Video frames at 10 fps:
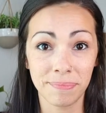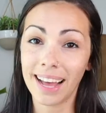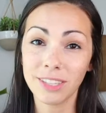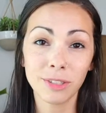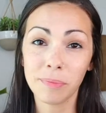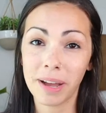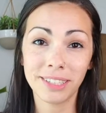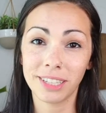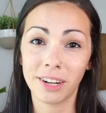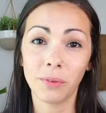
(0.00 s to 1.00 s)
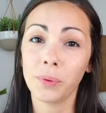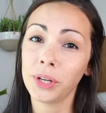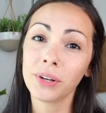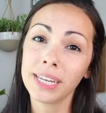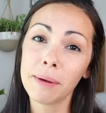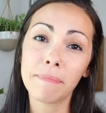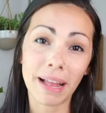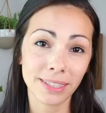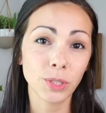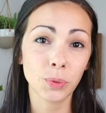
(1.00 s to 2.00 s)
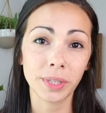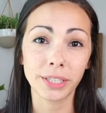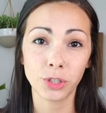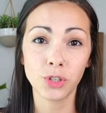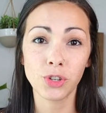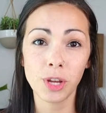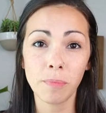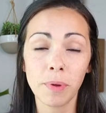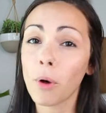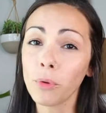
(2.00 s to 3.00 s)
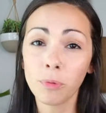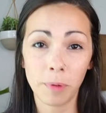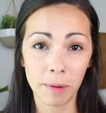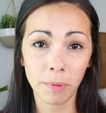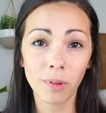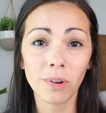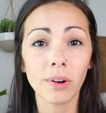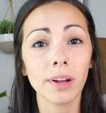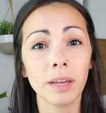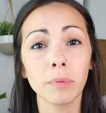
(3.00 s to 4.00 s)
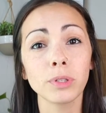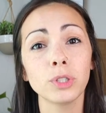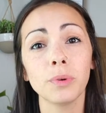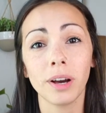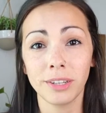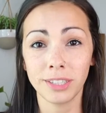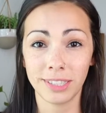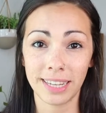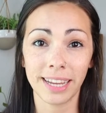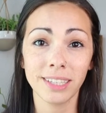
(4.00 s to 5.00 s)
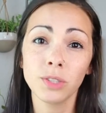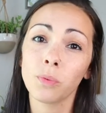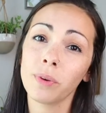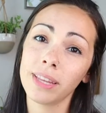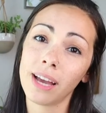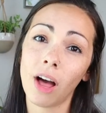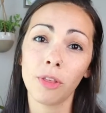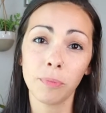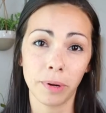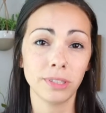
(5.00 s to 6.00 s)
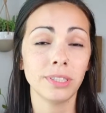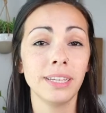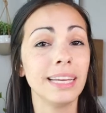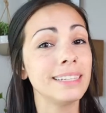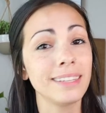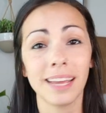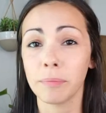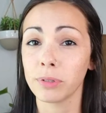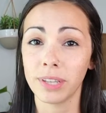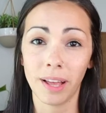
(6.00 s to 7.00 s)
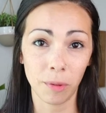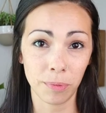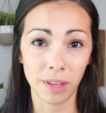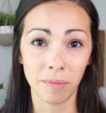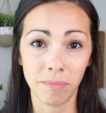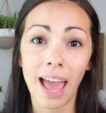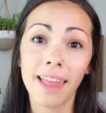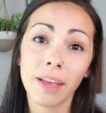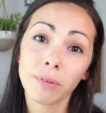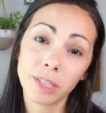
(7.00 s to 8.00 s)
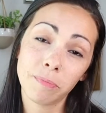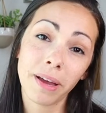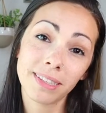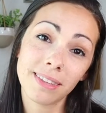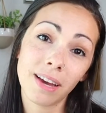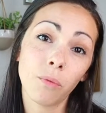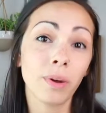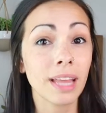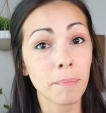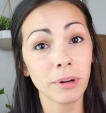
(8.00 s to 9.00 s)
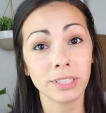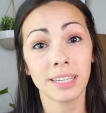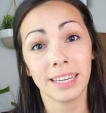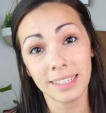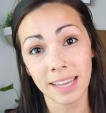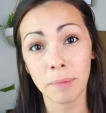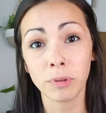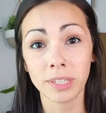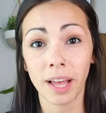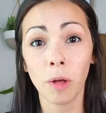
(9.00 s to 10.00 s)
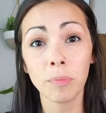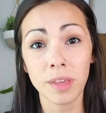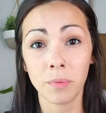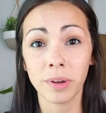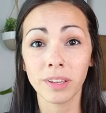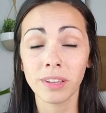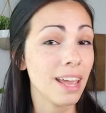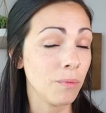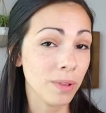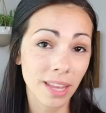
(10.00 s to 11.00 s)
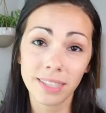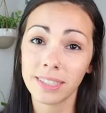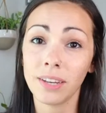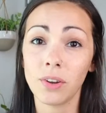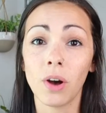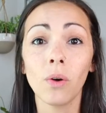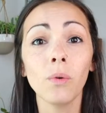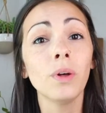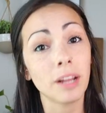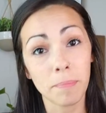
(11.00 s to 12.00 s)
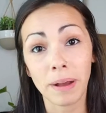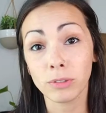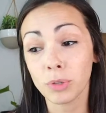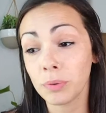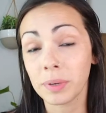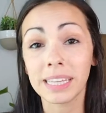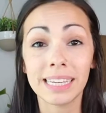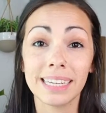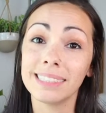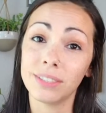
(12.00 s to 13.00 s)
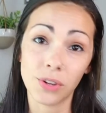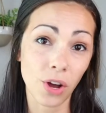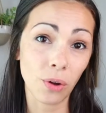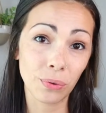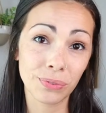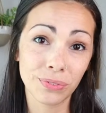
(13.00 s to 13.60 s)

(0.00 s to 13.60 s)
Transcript: As a reminder, when you're in a balanced relationship, both people are able to understand when the other person isn't able to help them. And they respect that when that person is able to help, they will. And when they say no, their boundary really is no.